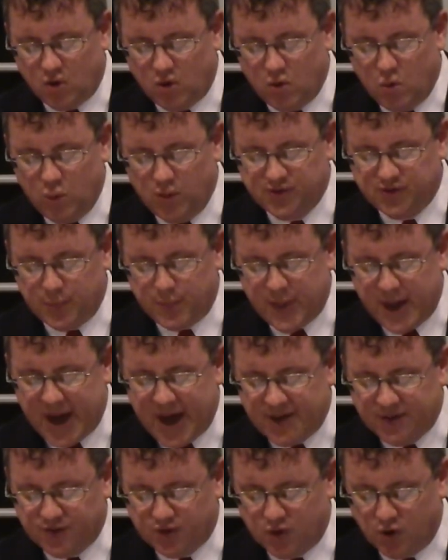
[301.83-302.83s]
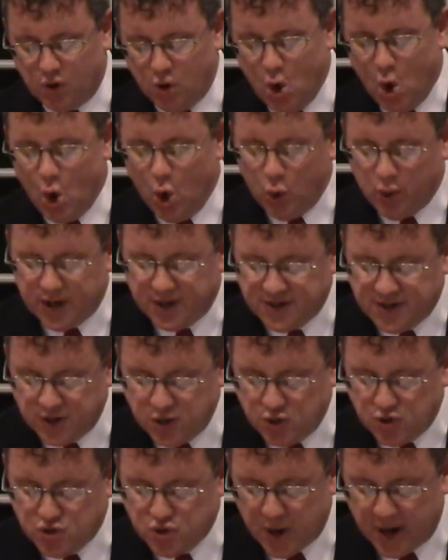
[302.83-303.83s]
who was a pastor, who
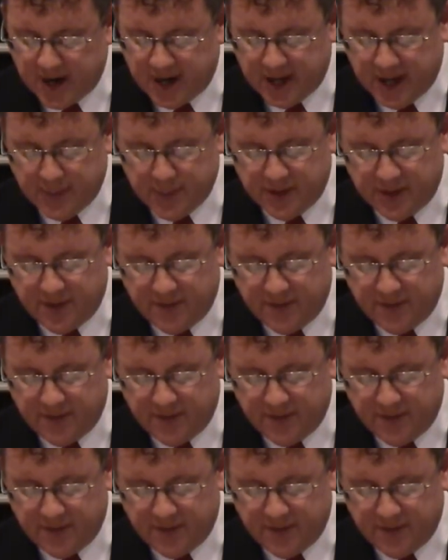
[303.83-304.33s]
continued training him in the